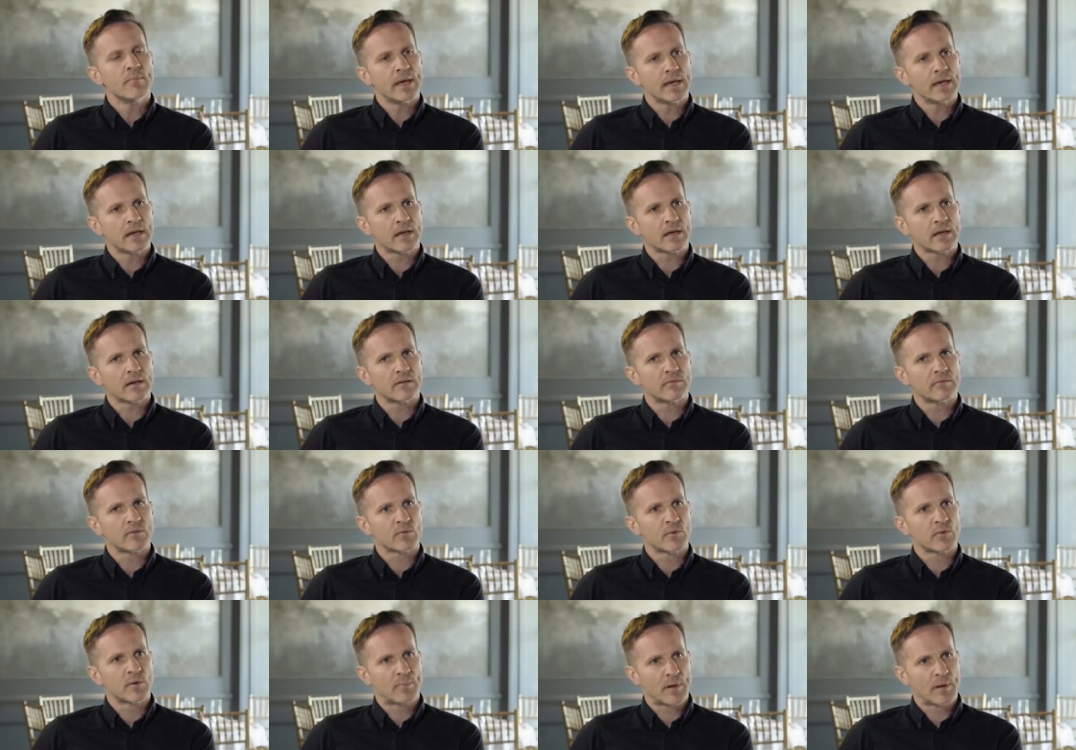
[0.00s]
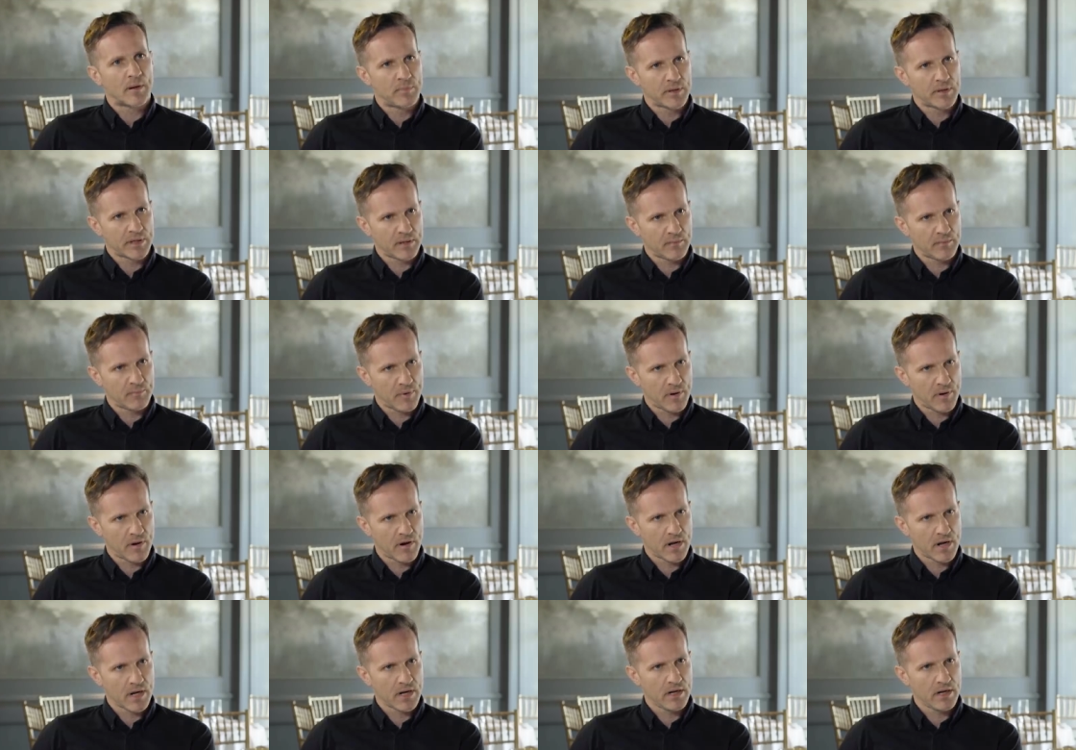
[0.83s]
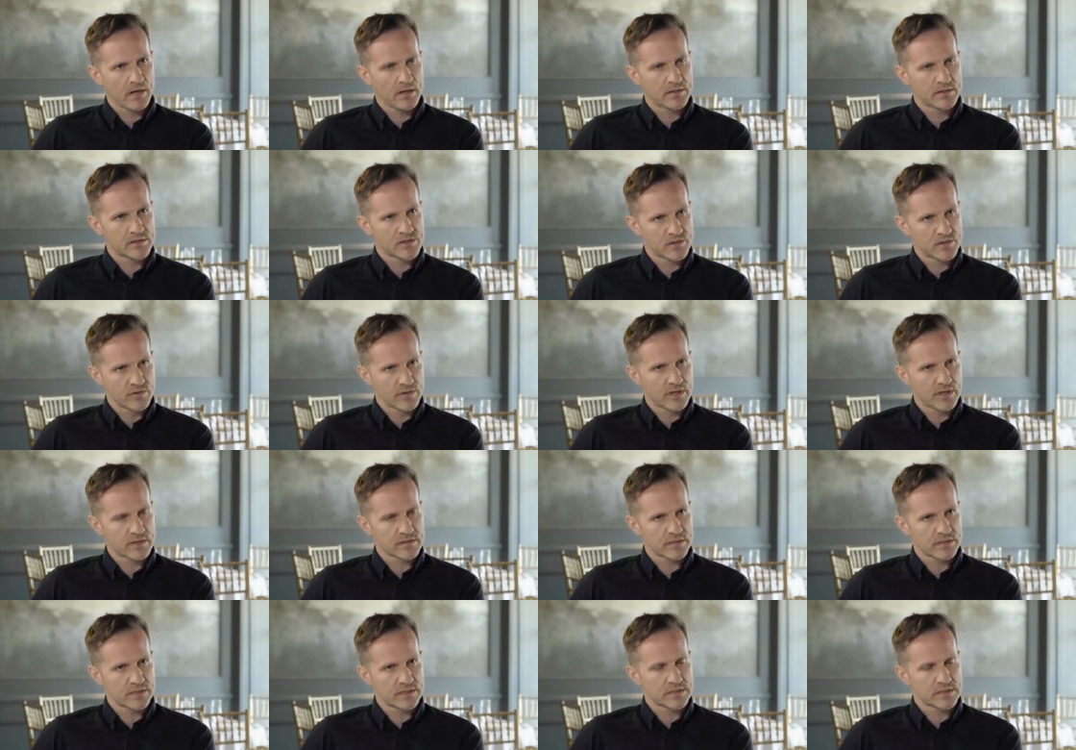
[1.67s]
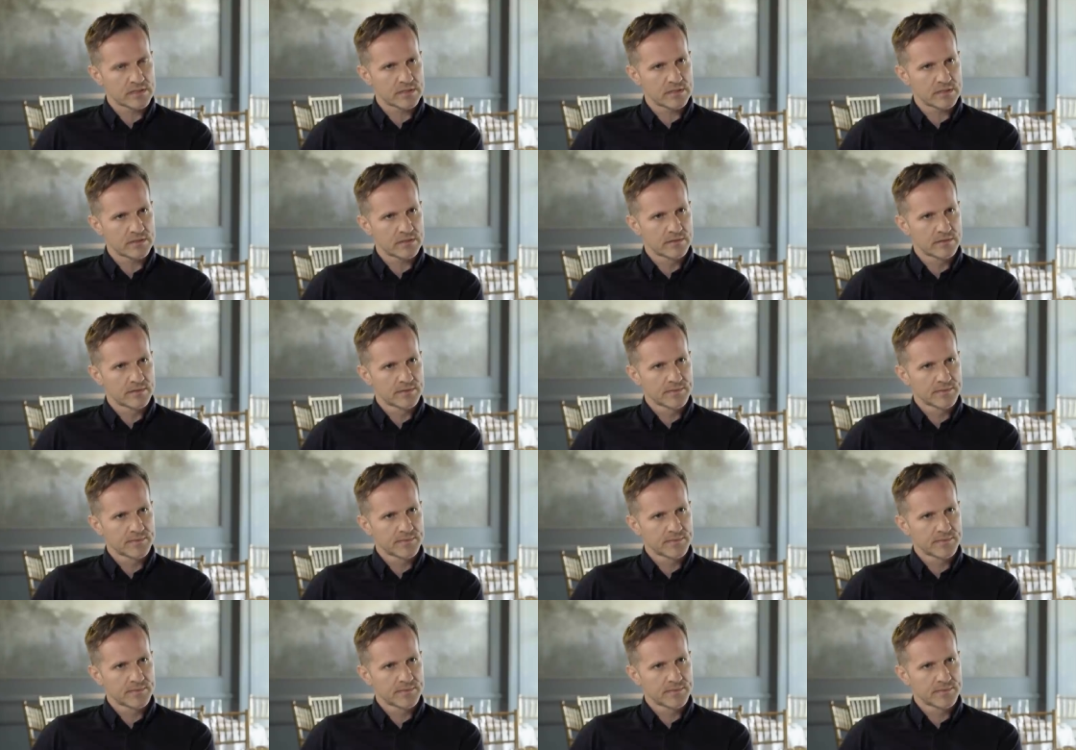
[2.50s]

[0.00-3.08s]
make of the Republican Party in 2018?